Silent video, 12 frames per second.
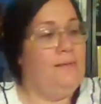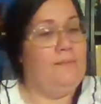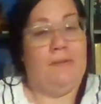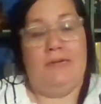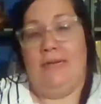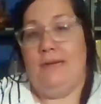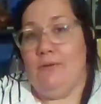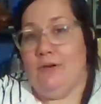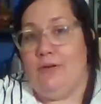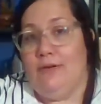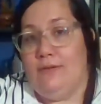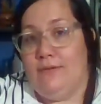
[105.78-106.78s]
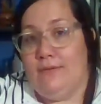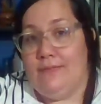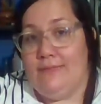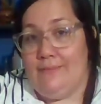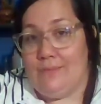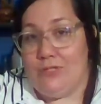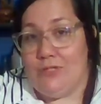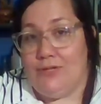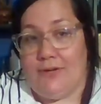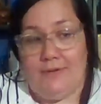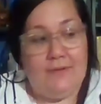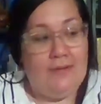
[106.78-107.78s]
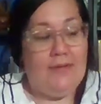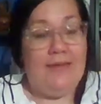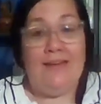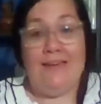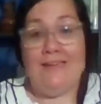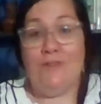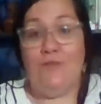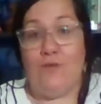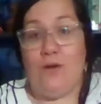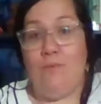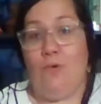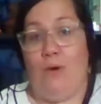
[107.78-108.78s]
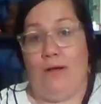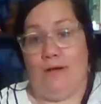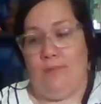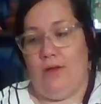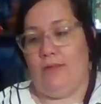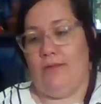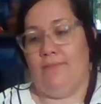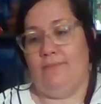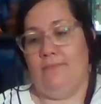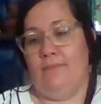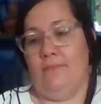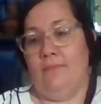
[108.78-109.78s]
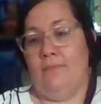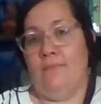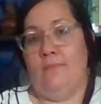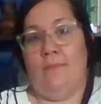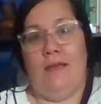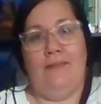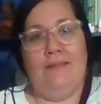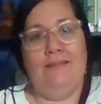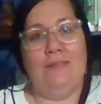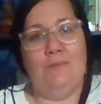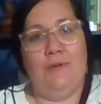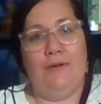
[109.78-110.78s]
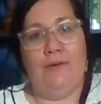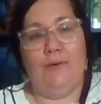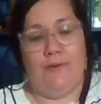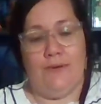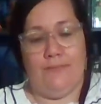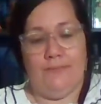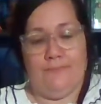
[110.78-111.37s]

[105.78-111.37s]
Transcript: My neighbor, his name is John, he's from Guatemala. I think that's pretty cool.